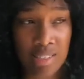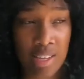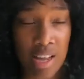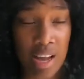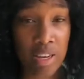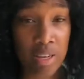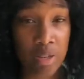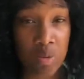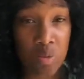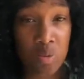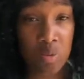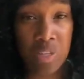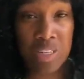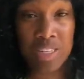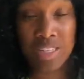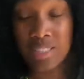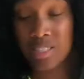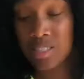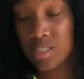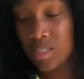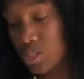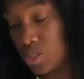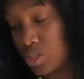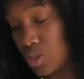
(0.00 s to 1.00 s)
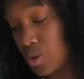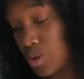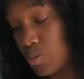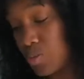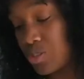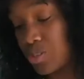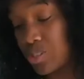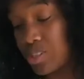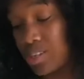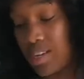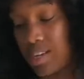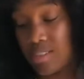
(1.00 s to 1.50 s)
are the way it is now with
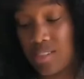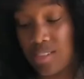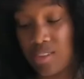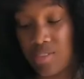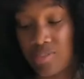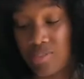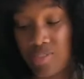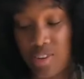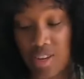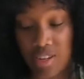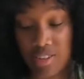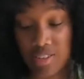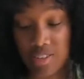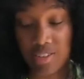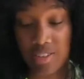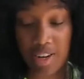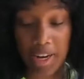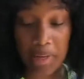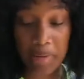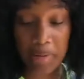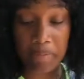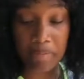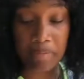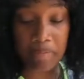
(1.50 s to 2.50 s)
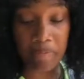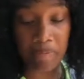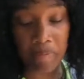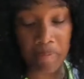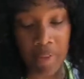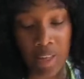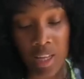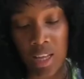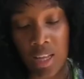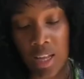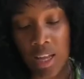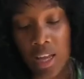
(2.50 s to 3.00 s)
regards to the virus, right?
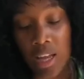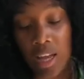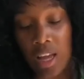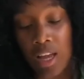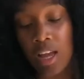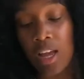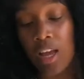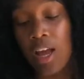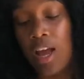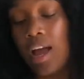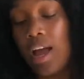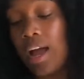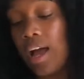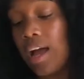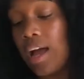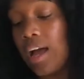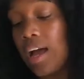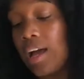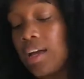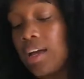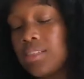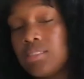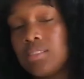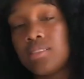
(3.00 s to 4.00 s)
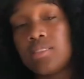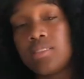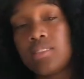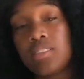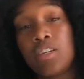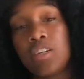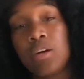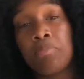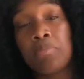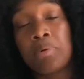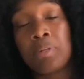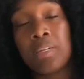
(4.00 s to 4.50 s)
And
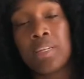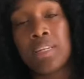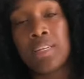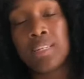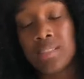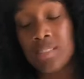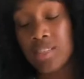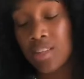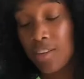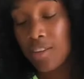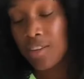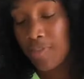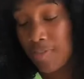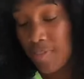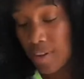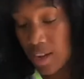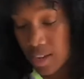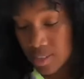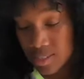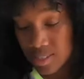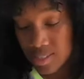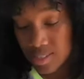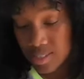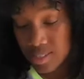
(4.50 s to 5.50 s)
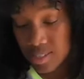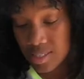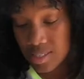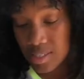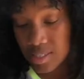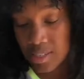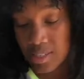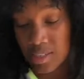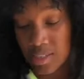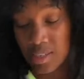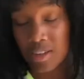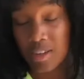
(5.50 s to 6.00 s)
jumping into the facts,
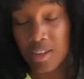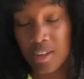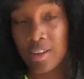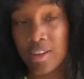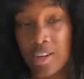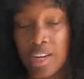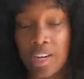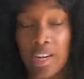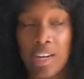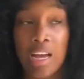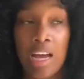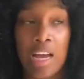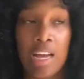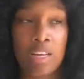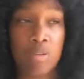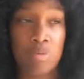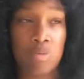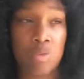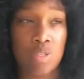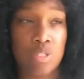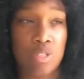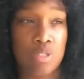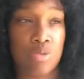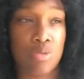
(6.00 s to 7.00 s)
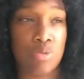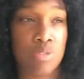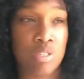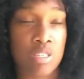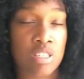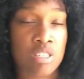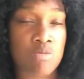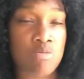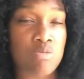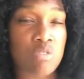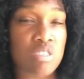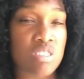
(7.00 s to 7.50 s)
alright, I was doing
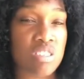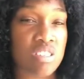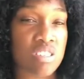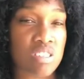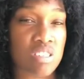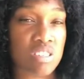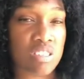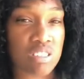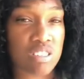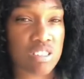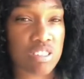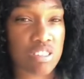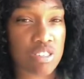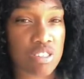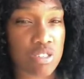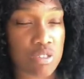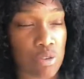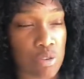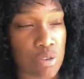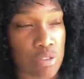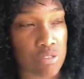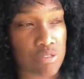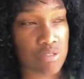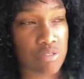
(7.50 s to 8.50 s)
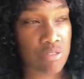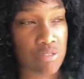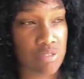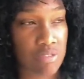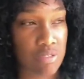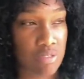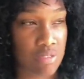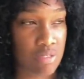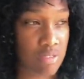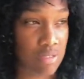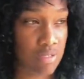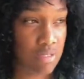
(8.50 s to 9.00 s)
some research on
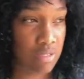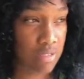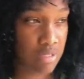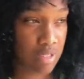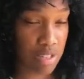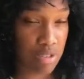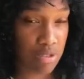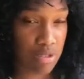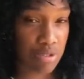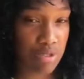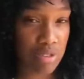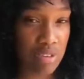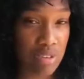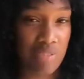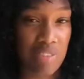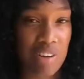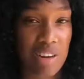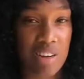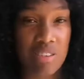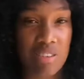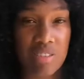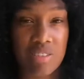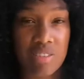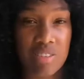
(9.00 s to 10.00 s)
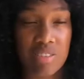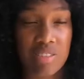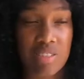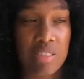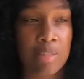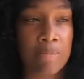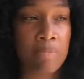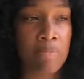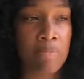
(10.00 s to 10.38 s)
the coronavirus.